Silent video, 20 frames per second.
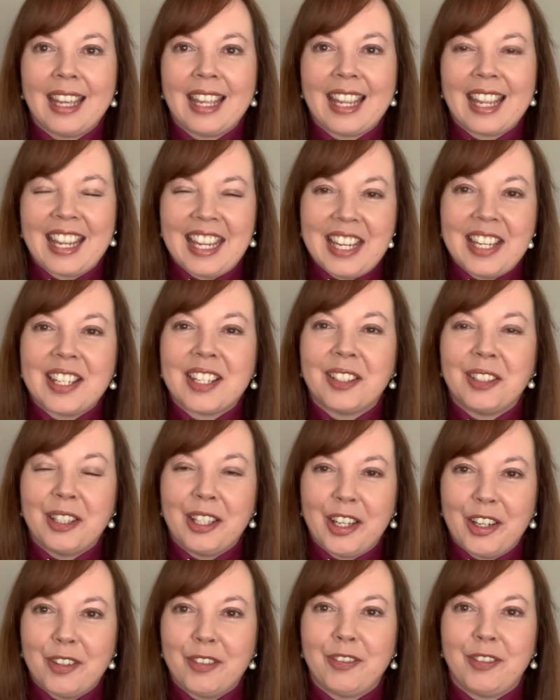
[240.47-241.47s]
His
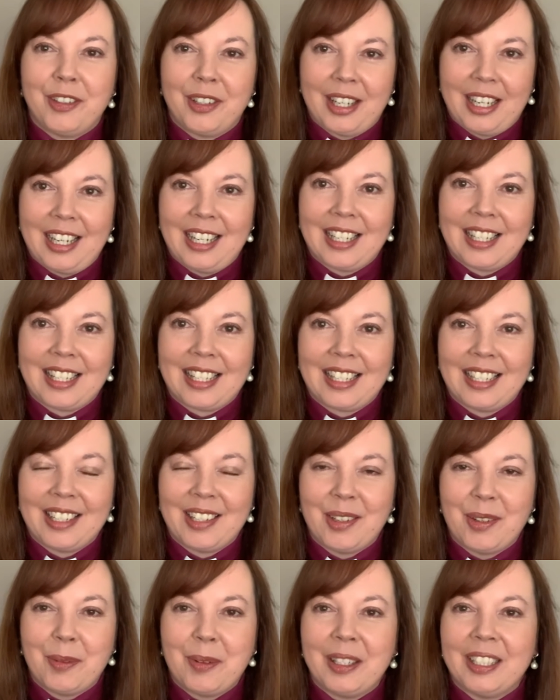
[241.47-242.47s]
love for us
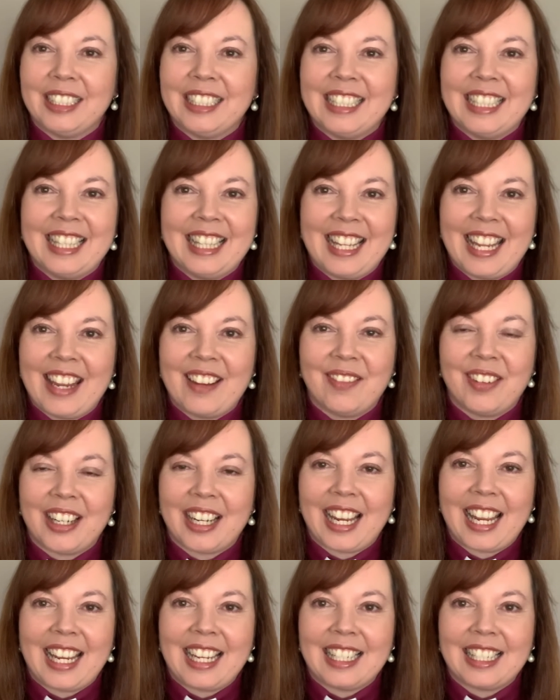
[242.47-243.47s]
will never
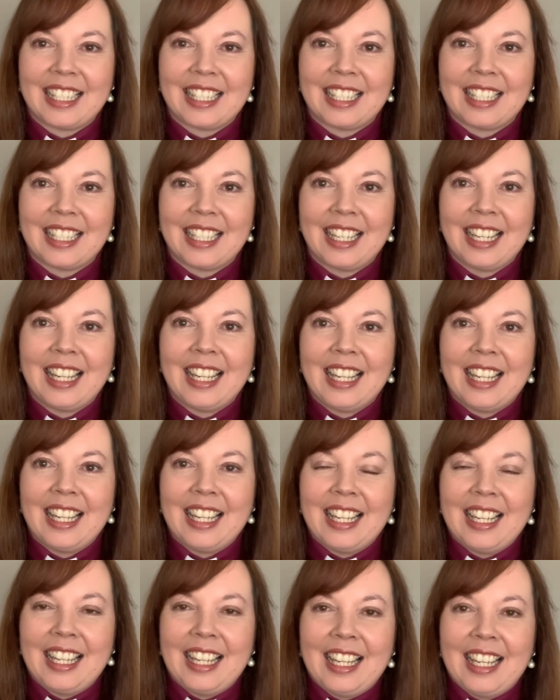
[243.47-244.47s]
end.
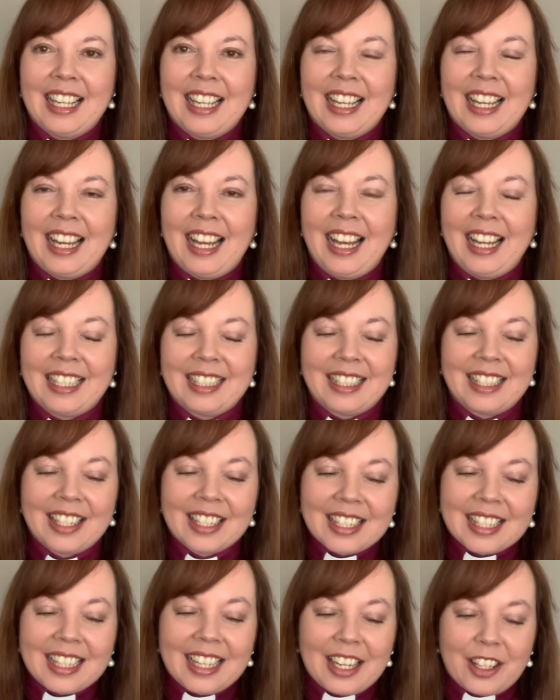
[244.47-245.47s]
And
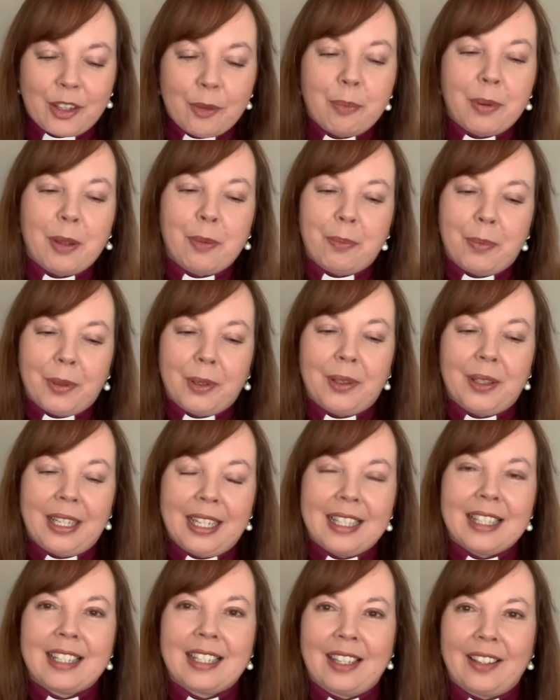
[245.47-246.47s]
just like the people
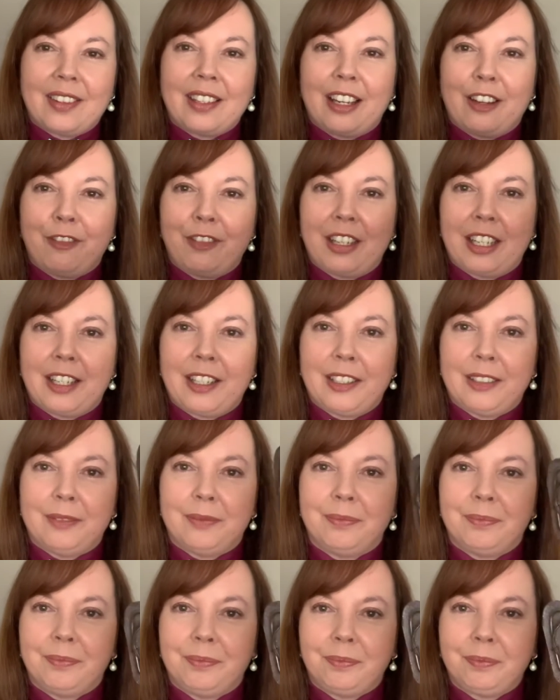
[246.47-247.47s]
in South Africa,
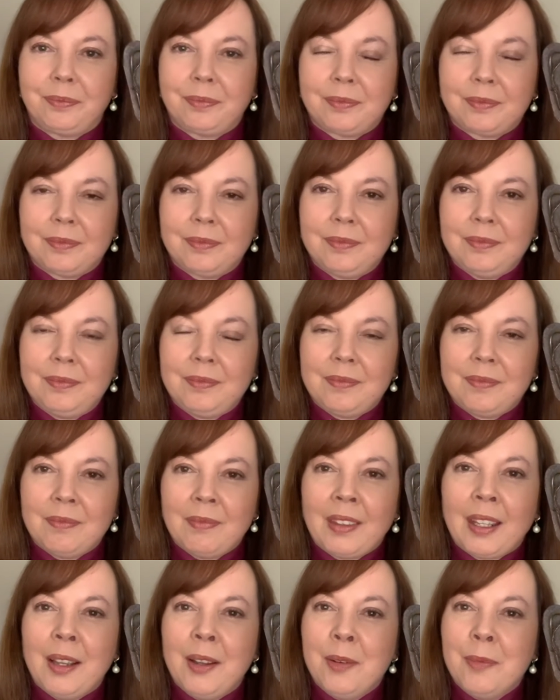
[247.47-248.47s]

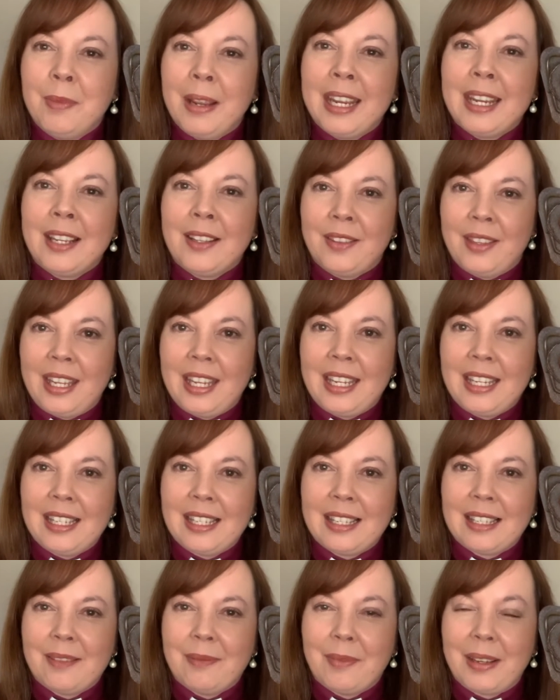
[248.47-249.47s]
who make
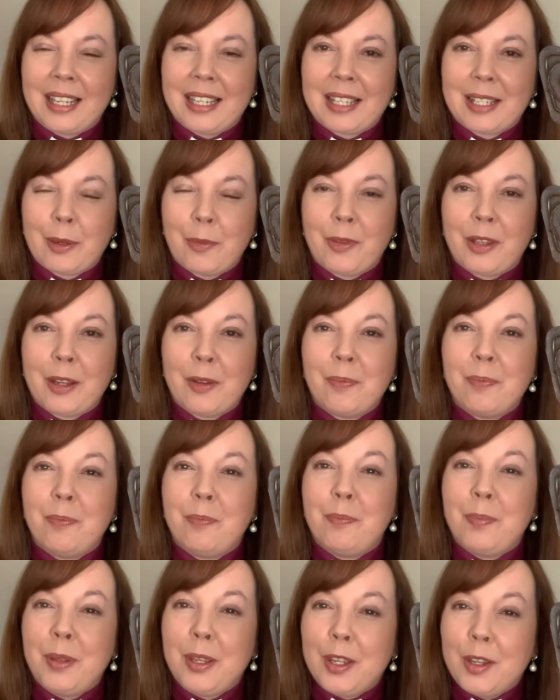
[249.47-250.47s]
something
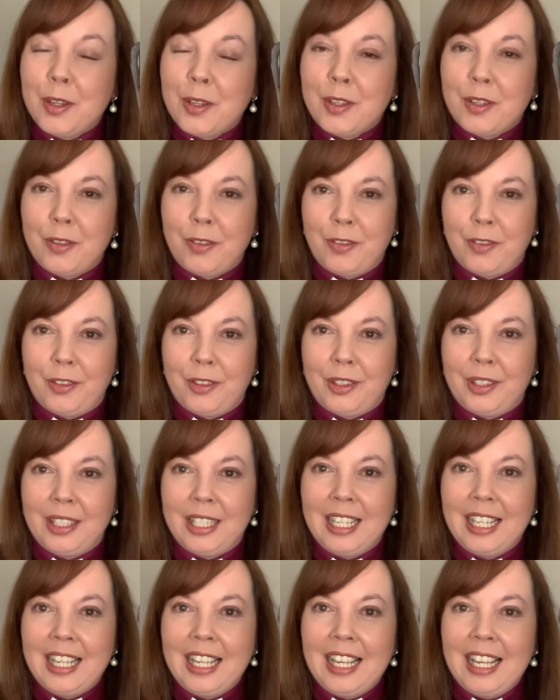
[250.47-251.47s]
beautiful
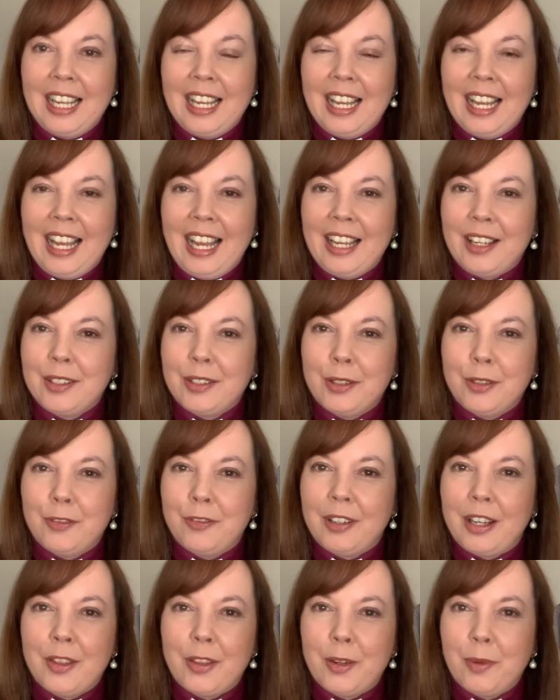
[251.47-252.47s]
out of
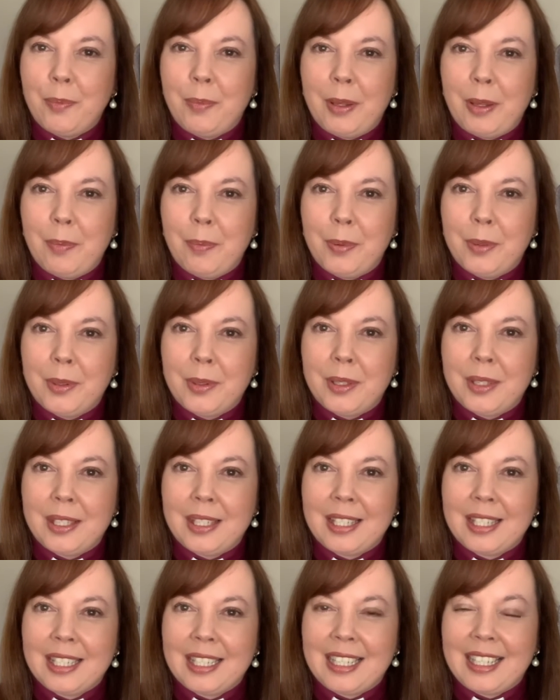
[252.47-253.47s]
other people's
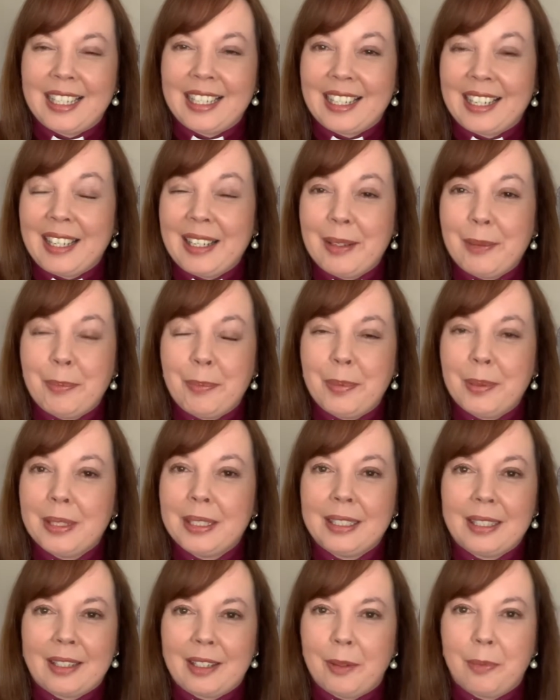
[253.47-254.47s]
scrap
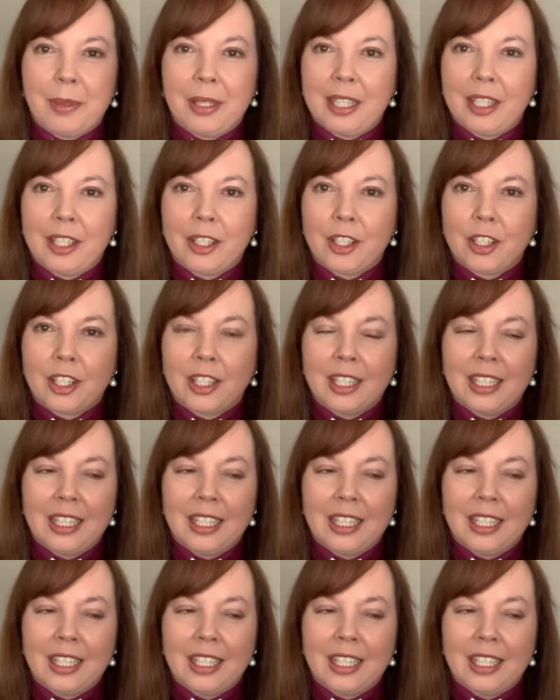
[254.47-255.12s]
and rubbish.